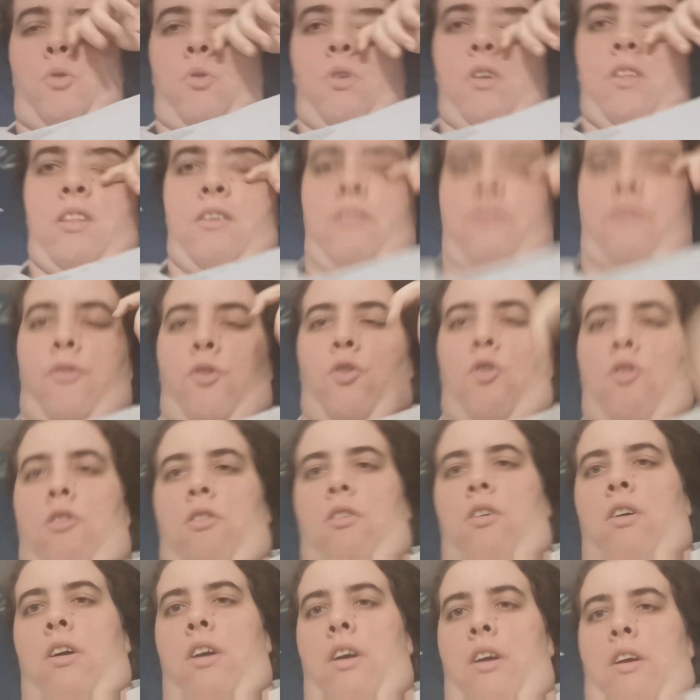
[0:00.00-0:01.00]
between the
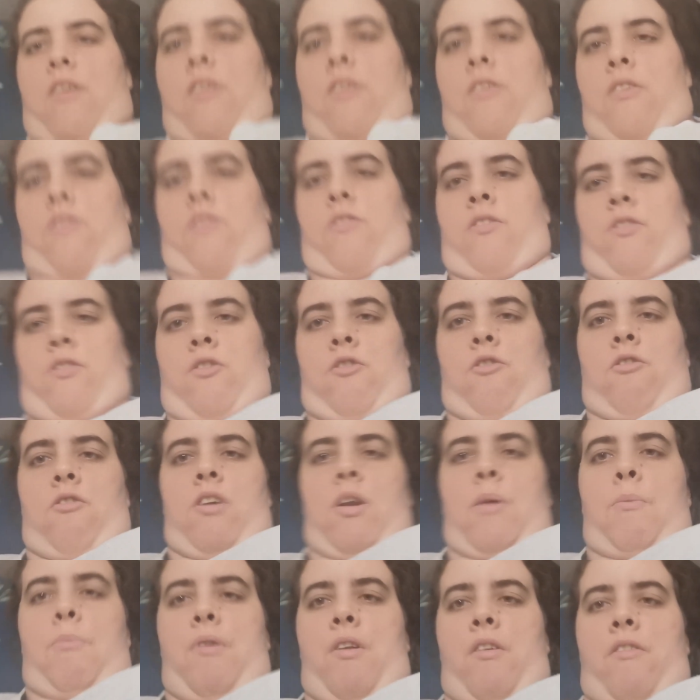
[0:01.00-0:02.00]
four has
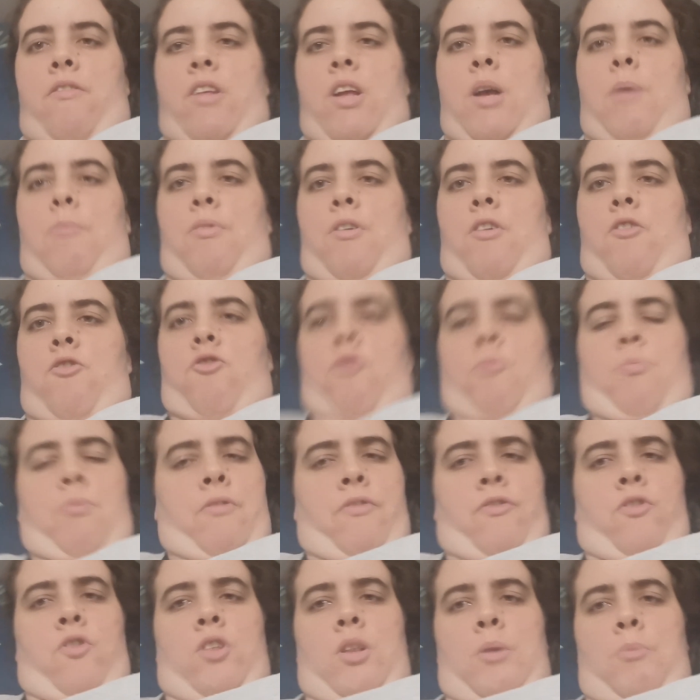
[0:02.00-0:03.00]
already been established
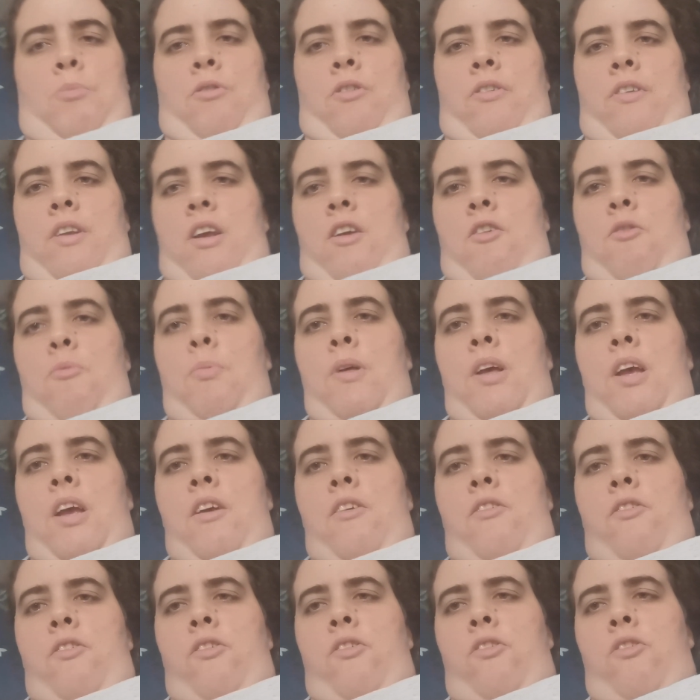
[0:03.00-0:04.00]
before the book takes
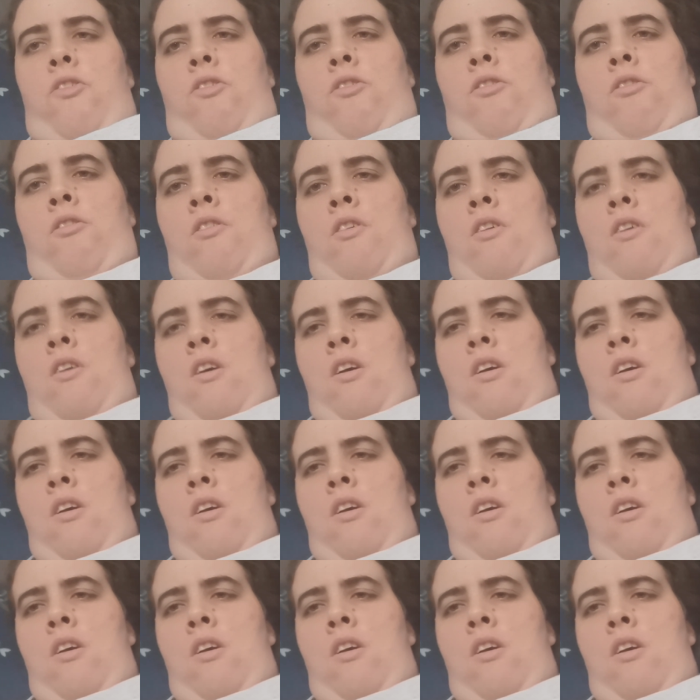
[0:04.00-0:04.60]
place.